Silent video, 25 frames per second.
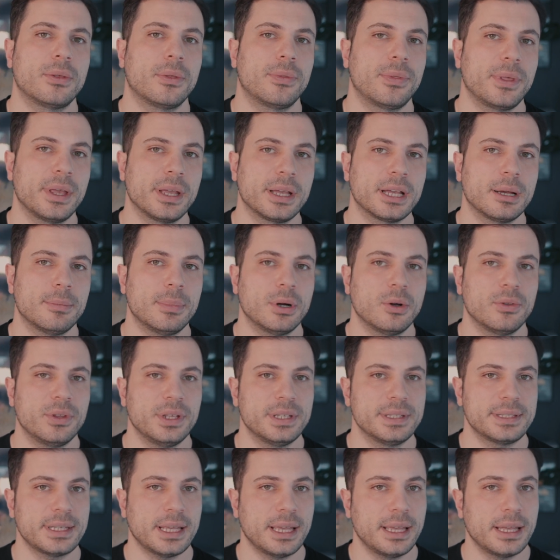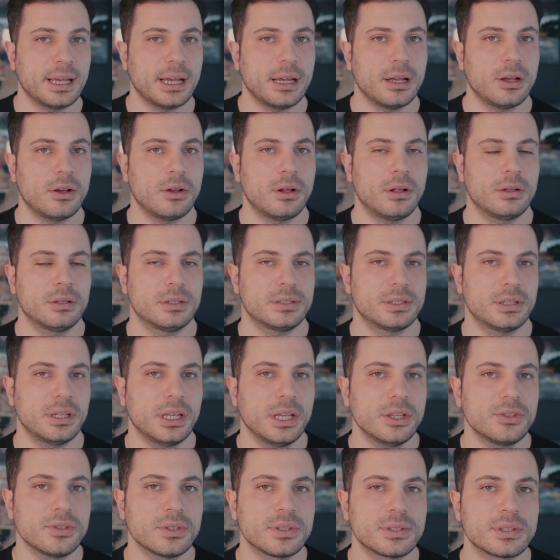think about these AI
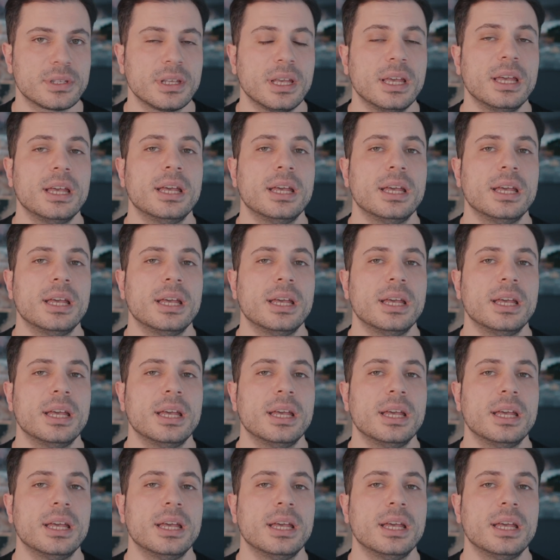hallucinations